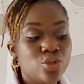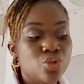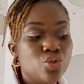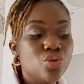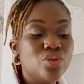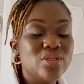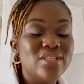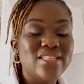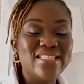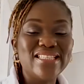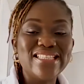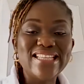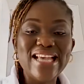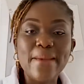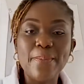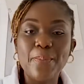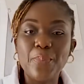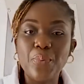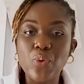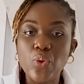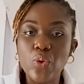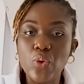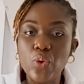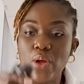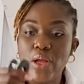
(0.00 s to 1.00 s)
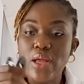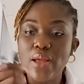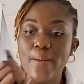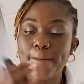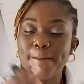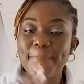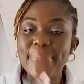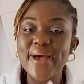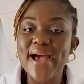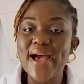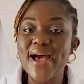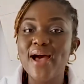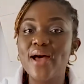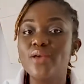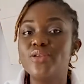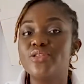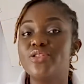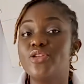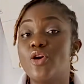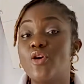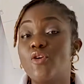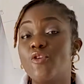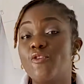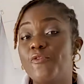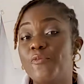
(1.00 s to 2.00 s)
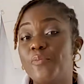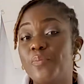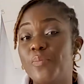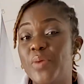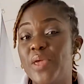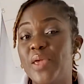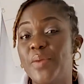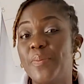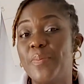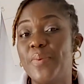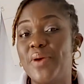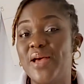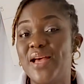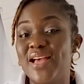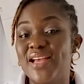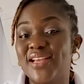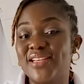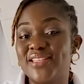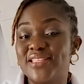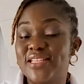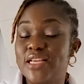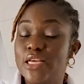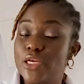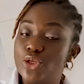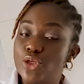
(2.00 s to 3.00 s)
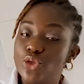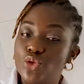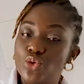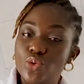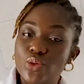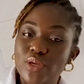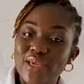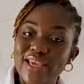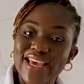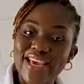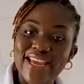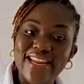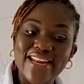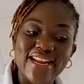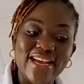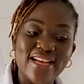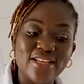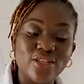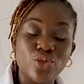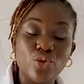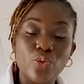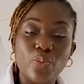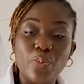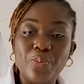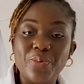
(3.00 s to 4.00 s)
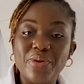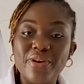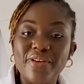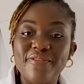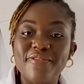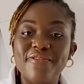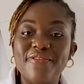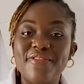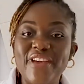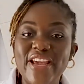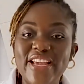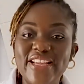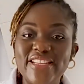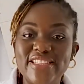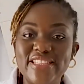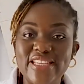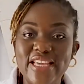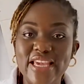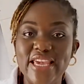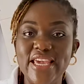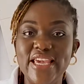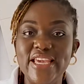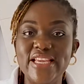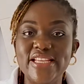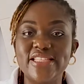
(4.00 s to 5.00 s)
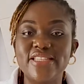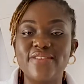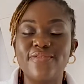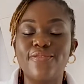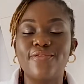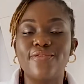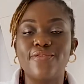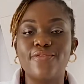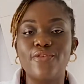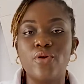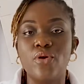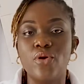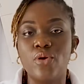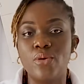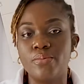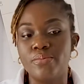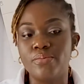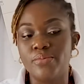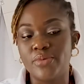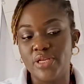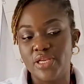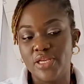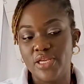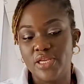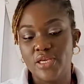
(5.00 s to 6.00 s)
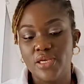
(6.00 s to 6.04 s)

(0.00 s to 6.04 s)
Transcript: to staple piles of papers together to prevent it from